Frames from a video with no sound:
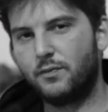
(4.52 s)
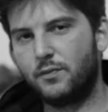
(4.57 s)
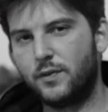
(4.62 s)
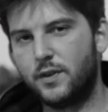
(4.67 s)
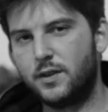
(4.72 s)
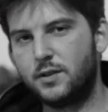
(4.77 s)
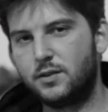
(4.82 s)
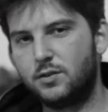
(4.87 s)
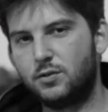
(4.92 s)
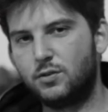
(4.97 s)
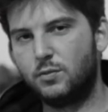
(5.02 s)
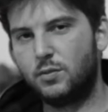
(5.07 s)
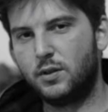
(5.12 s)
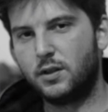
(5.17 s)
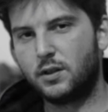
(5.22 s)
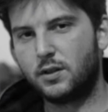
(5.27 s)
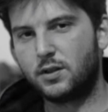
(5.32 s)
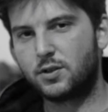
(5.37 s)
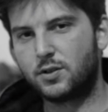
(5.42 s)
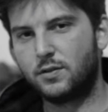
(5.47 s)
This is
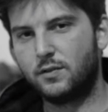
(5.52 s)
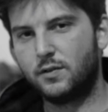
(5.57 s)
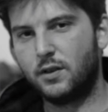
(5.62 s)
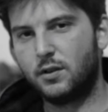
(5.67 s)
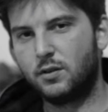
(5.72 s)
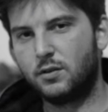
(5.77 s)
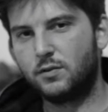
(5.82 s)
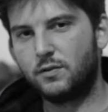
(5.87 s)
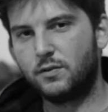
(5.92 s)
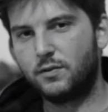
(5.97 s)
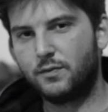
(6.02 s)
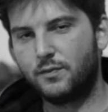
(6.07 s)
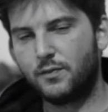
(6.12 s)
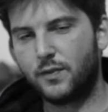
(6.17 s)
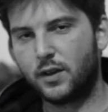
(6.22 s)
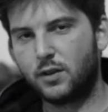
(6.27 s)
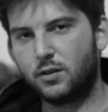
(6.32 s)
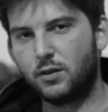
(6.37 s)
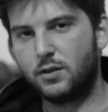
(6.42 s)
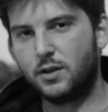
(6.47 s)
Dobrin Kashavelov,
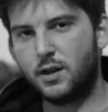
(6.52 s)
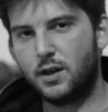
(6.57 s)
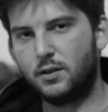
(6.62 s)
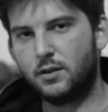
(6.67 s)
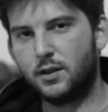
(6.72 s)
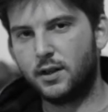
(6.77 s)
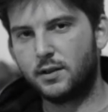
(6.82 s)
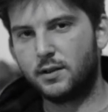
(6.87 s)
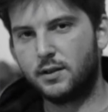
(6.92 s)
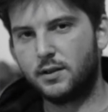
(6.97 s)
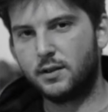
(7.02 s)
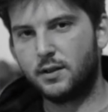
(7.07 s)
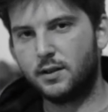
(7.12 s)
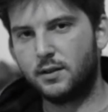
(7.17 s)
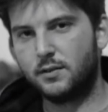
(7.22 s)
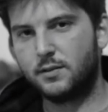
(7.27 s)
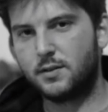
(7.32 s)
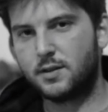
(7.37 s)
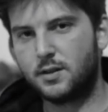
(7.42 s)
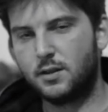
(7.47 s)
the co-director
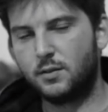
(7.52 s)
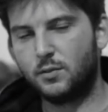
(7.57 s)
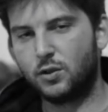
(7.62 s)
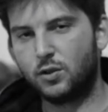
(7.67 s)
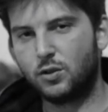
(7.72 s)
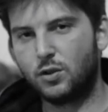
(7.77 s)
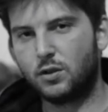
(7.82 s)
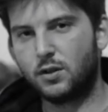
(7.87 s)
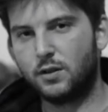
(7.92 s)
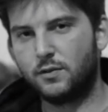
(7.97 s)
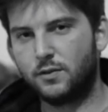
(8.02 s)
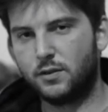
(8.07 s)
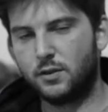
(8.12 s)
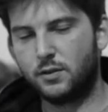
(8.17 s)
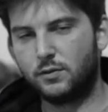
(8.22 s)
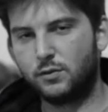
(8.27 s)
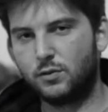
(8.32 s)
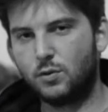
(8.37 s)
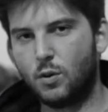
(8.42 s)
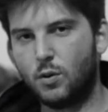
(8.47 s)
and cinematographer
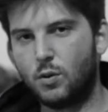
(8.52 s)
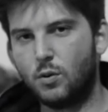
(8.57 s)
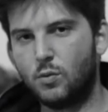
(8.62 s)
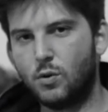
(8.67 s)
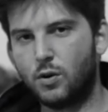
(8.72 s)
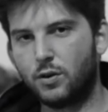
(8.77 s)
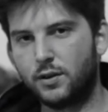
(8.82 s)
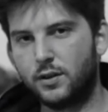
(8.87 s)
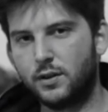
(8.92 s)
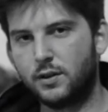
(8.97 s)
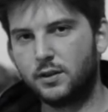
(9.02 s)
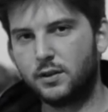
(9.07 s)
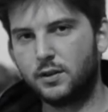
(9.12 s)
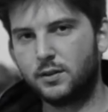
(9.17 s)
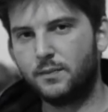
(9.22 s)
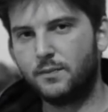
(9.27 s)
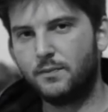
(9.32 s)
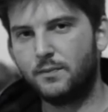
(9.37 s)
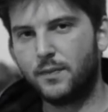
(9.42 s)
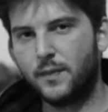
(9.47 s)
of Global Warning.
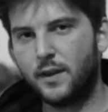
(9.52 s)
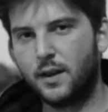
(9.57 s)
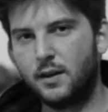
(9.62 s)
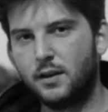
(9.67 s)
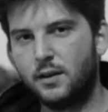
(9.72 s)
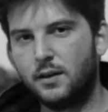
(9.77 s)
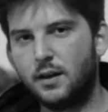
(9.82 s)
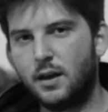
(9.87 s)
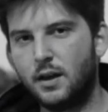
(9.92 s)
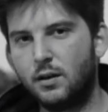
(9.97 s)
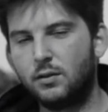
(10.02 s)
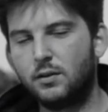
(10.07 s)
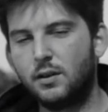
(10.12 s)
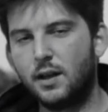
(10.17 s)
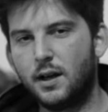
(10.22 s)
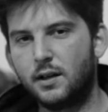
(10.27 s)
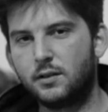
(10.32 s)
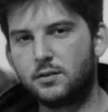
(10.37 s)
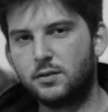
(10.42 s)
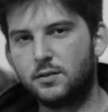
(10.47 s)
I would
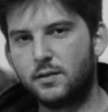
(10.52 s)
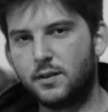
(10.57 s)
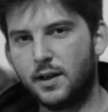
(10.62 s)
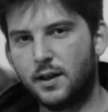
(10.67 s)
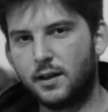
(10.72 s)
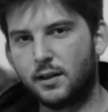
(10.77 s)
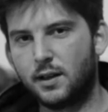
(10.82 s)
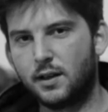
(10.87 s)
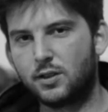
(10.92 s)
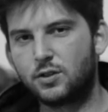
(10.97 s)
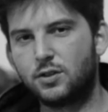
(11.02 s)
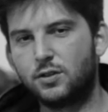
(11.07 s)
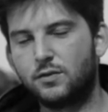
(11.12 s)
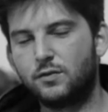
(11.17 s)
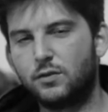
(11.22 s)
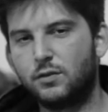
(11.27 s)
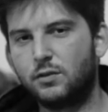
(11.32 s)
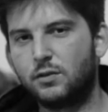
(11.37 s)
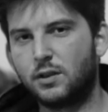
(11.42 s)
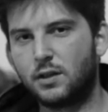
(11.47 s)
like to thank
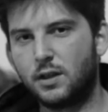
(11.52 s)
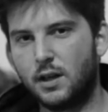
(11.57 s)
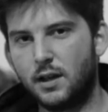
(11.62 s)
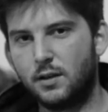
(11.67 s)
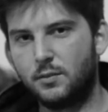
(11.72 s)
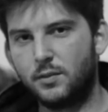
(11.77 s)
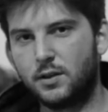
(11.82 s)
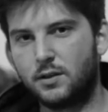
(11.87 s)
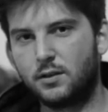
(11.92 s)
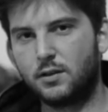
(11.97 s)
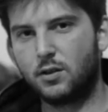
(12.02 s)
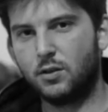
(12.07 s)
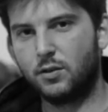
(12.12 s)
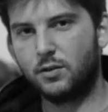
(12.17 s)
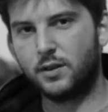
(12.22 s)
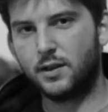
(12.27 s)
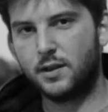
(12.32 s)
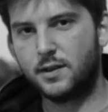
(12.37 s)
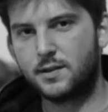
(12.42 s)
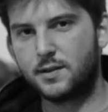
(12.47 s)
Action4Climate
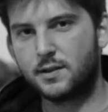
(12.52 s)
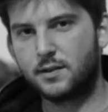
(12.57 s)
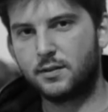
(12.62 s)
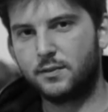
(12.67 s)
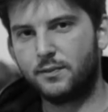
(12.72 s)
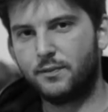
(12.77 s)
Contest.